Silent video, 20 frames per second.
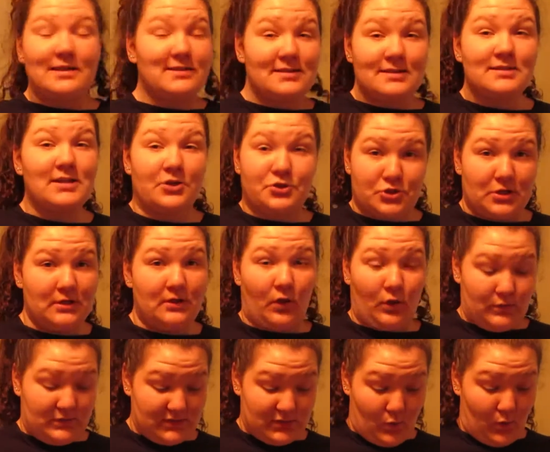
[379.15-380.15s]
That's essentially the
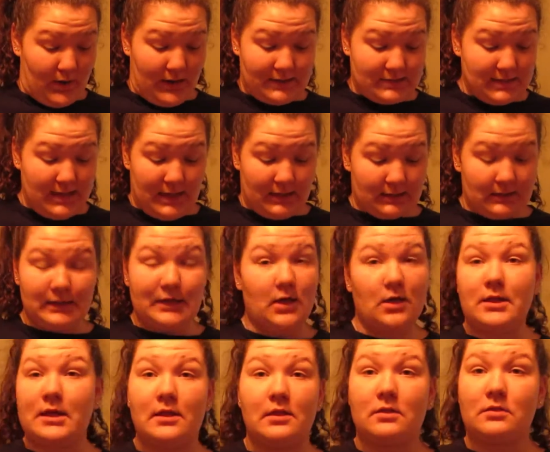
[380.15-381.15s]
whole story. It's like
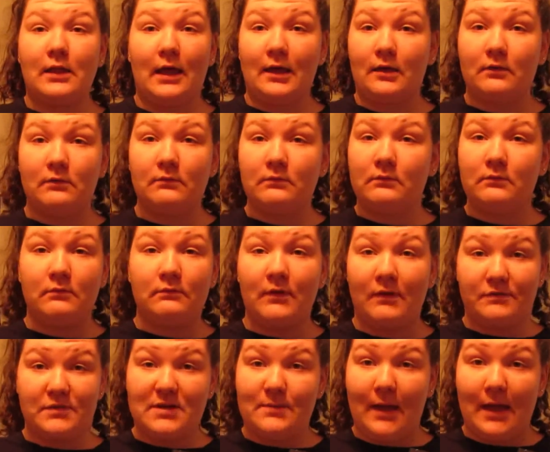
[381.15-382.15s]
literally, it's like
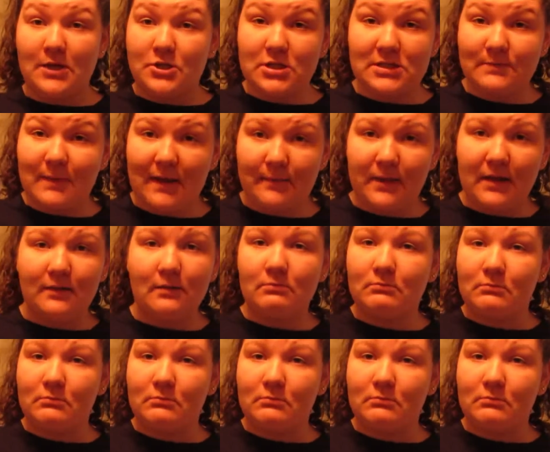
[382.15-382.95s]
50 pages maybe.